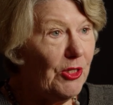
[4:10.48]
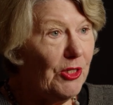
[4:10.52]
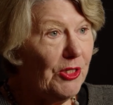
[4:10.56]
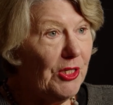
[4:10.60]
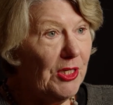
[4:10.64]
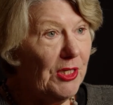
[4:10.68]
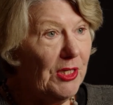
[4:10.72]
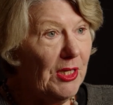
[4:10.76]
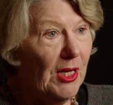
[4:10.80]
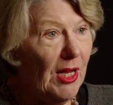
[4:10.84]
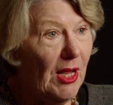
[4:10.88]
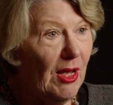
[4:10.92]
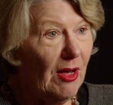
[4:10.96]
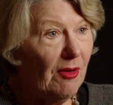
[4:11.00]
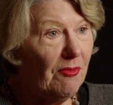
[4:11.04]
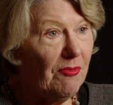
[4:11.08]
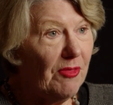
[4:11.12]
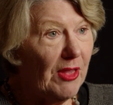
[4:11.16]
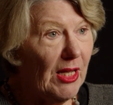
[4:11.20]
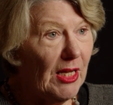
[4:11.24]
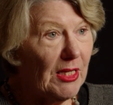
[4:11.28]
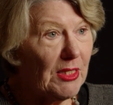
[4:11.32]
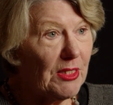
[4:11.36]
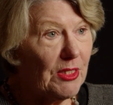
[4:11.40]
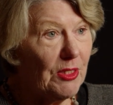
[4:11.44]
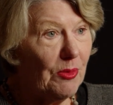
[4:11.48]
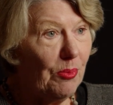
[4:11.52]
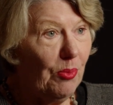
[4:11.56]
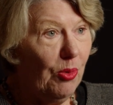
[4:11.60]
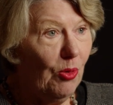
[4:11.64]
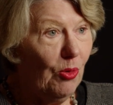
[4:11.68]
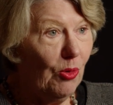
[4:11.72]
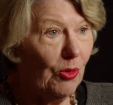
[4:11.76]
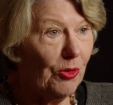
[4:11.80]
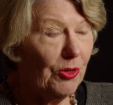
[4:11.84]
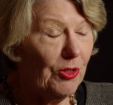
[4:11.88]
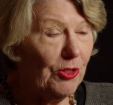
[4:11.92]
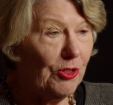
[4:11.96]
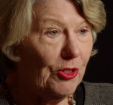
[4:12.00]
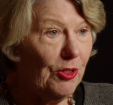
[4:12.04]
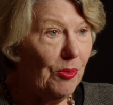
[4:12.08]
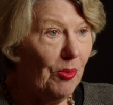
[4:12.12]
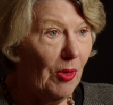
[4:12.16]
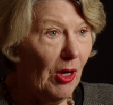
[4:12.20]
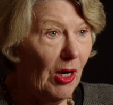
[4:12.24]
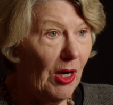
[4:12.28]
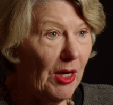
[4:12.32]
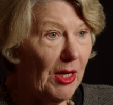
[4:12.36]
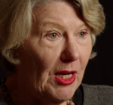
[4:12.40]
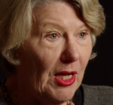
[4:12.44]
you didn't have that support that you
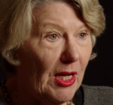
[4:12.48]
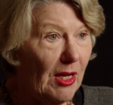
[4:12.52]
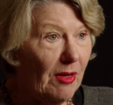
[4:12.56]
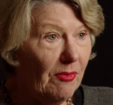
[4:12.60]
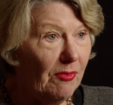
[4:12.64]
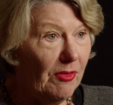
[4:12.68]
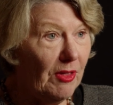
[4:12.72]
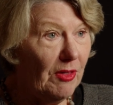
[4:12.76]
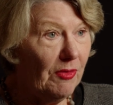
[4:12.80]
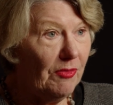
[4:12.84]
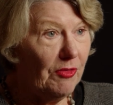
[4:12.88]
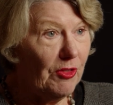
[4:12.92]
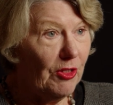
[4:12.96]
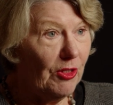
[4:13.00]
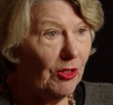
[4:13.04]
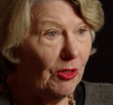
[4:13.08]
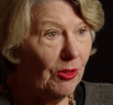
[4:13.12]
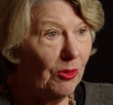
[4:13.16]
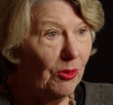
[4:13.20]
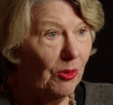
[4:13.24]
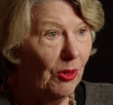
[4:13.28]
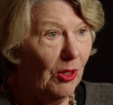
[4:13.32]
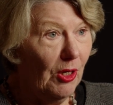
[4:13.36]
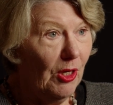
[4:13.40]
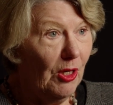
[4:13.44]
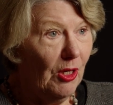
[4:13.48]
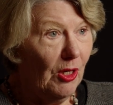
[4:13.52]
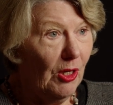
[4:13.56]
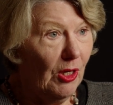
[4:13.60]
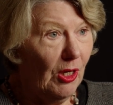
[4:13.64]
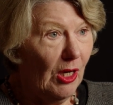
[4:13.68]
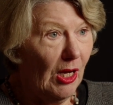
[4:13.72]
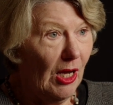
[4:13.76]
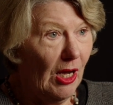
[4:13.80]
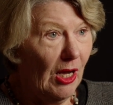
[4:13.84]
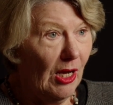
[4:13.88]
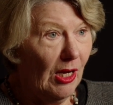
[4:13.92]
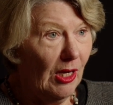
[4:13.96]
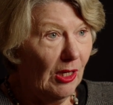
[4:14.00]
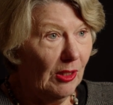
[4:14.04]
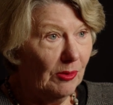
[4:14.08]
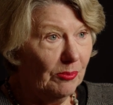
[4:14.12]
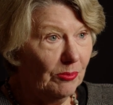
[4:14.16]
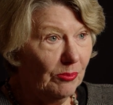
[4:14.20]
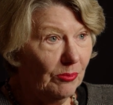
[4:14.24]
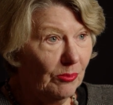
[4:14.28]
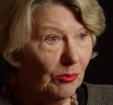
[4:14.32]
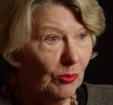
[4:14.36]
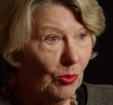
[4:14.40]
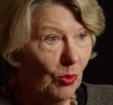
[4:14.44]
might have if you
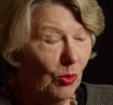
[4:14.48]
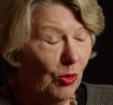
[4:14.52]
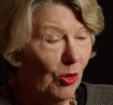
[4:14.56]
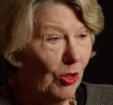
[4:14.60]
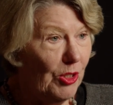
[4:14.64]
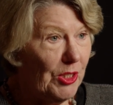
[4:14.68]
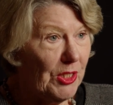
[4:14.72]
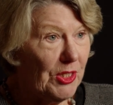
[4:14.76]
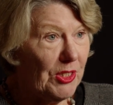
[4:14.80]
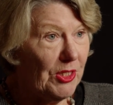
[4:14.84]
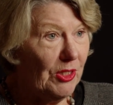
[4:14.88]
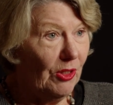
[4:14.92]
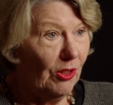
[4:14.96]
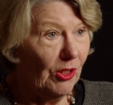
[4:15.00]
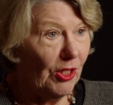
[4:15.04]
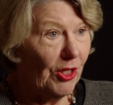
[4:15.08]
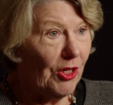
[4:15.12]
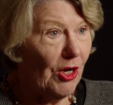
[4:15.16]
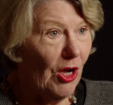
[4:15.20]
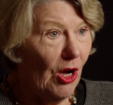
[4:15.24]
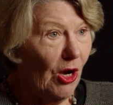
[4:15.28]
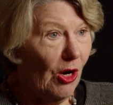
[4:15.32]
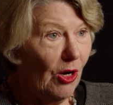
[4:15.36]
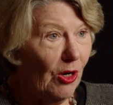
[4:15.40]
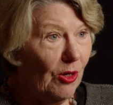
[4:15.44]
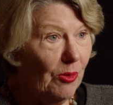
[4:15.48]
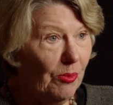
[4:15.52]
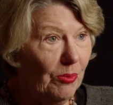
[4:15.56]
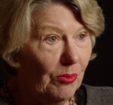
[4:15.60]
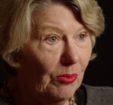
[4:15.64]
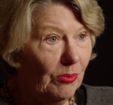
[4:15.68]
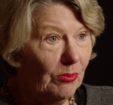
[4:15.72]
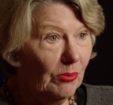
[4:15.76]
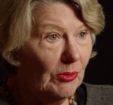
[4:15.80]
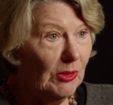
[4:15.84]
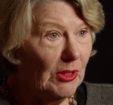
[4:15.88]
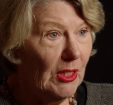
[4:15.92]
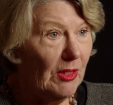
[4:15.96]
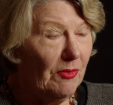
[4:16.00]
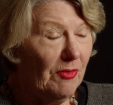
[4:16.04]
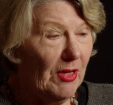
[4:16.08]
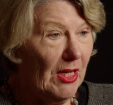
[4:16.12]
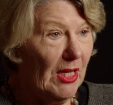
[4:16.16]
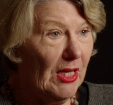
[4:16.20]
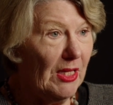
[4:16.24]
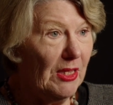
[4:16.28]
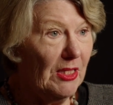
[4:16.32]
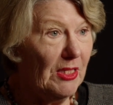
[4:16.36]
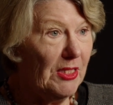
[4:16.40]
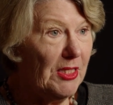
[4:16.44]
um, were still at home
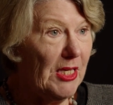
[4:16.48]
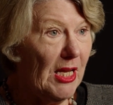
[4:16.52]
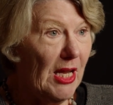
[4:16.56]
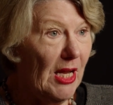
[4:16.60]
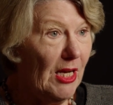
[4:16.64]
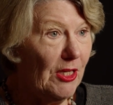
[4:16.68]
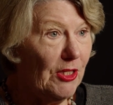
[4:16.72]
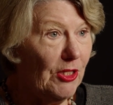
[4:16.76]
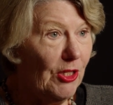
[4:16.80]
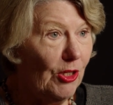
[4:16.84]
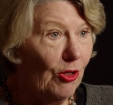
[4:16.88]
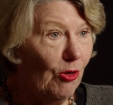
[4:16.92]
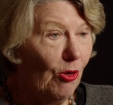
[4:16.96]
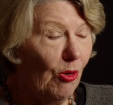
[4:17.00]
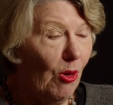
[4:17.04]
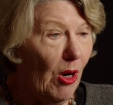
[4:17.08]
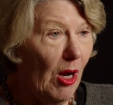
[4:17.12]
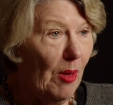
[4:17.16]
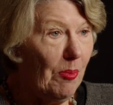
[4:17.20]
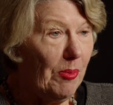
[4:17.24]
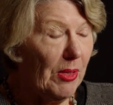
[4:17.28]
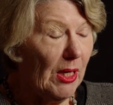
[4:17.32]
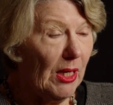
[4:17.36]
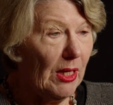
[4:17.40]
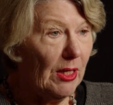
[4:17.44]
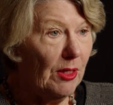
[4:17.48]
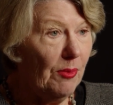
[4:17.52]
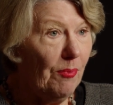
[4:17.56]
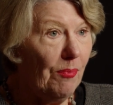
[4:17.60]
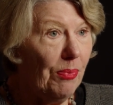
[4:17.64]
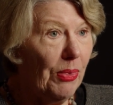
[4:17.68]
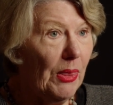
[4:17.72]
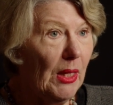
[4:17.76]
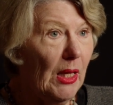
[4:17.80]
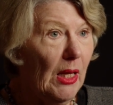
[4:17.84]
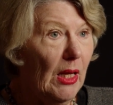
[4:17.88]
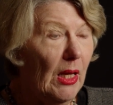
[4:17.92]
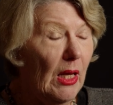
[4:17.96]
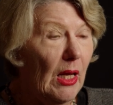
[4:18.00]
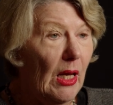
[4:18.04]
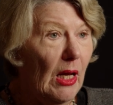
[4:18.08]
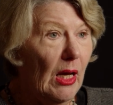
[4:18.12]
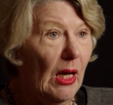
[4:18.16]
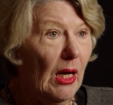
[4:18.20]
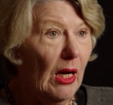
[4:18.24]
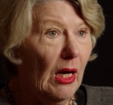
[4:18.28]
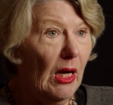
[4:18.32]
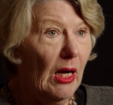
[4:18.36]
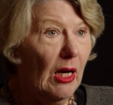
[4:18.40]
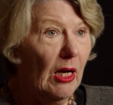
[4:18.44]
living in the town you grew up in.
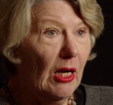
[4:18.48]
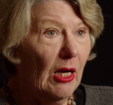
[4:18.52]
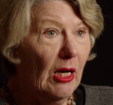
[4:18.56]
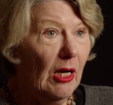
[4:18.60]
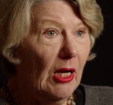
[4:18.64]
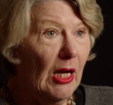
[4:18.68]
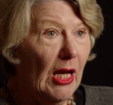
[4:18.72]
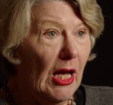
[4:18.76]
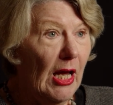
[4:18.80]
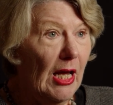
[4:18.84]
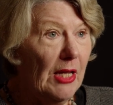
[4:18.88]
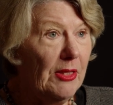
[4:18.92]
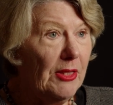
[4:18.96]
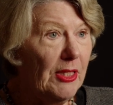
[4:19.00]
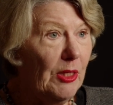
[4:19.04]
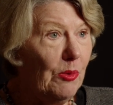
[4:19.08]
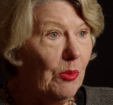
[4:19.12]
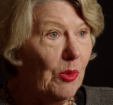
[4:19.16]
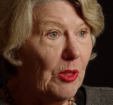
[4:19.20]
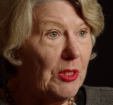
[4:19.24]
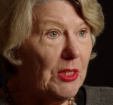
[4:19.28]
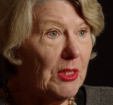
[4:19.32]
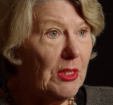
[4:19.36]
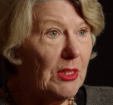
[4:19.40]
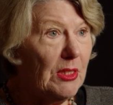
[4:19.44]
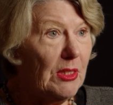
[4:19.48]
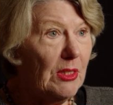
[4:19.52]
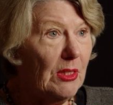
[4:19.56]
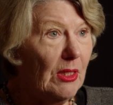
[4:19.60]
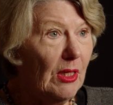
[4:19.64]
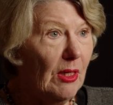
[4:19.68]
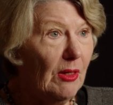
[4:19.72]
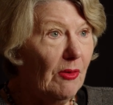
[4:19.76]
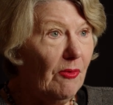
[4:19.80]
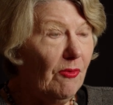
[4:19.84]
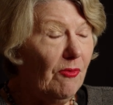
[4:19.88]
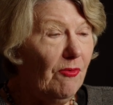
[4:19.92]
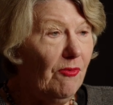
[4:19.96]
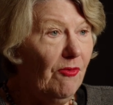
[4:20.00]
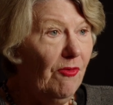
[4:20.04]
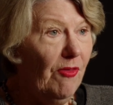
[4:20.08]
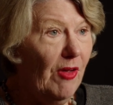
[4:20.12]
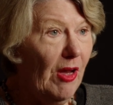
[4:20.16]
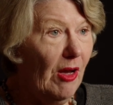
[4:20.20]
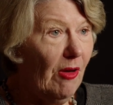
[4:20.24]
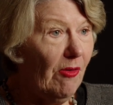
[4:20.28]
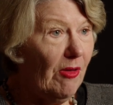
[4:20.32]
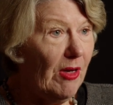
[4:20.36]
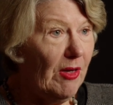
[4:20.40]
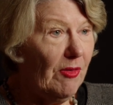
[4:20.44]
Uh, and there was
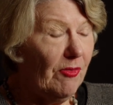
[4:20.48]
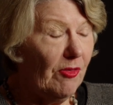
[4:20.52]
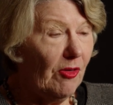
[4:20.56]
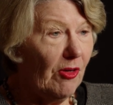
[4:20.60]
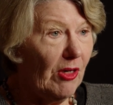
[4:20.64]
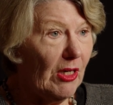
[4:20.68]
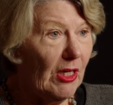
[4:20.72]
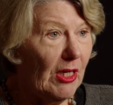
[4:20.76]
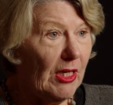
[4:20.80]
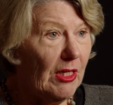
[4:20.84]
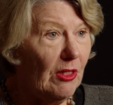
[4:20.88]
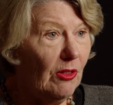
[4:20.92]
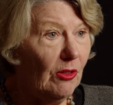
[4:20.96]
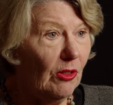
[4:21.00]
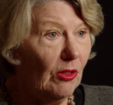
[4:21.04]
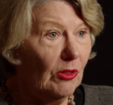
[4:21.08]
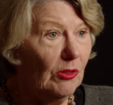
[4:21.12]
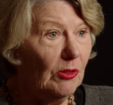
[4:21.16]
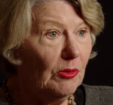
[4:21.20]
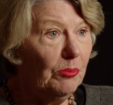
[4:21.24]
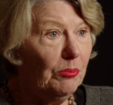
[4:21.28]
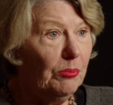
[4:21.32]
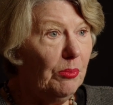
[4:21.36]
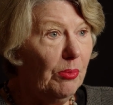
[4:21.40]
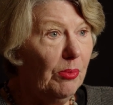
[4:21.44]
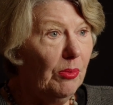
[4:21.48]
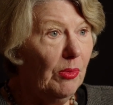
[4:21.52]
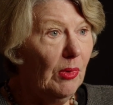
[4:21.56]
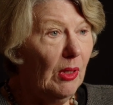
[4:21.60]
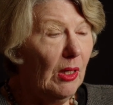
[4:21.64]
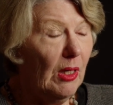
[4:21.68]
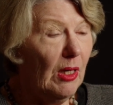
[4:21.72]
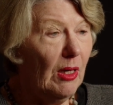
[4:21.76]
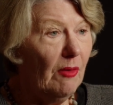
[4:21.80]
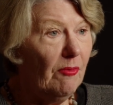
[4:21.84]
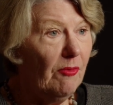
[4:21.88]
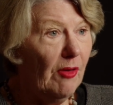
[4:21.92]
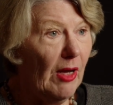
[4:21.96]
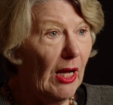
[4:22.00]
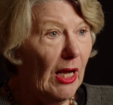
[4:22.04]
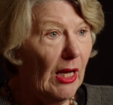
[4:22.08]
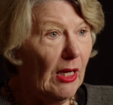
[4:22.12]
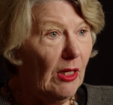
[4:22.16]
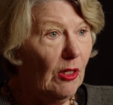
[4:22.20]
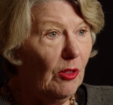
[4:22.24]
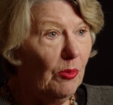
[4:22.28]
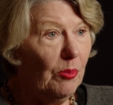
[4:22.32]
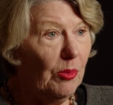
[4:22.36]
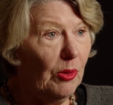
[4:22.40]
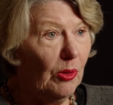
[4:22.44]
very, very little
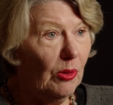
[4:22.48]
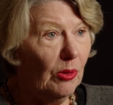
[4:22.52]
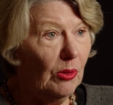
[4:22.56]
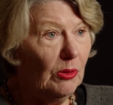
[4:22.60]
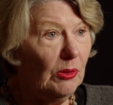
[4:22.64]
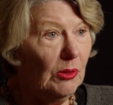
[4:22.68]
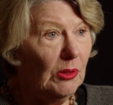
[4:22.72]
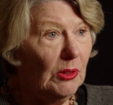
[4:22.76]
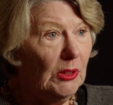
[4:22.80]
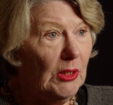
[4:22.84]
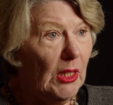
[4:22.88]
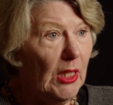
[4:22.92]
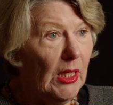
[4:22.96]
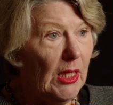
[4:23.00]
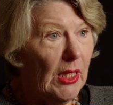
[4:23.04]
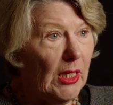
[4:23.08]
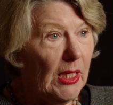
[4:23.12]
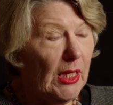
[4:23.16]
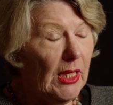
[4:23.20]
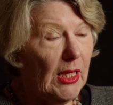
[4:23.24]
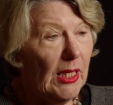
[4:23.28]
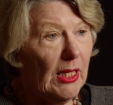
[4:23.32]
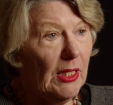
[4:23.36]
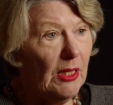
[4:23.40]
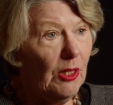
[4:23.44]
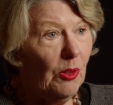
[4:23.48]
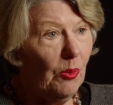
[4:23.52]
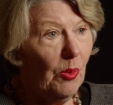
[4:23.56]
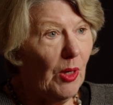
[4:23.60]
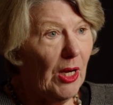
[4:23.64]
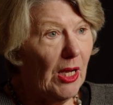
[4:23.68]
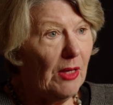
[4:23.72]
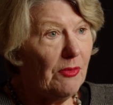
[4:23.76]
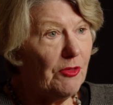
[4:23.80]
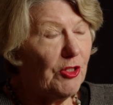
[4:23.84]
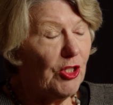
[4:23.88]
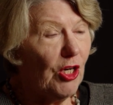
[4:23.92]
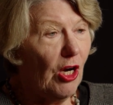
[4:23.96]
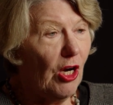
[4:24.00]
available in the way of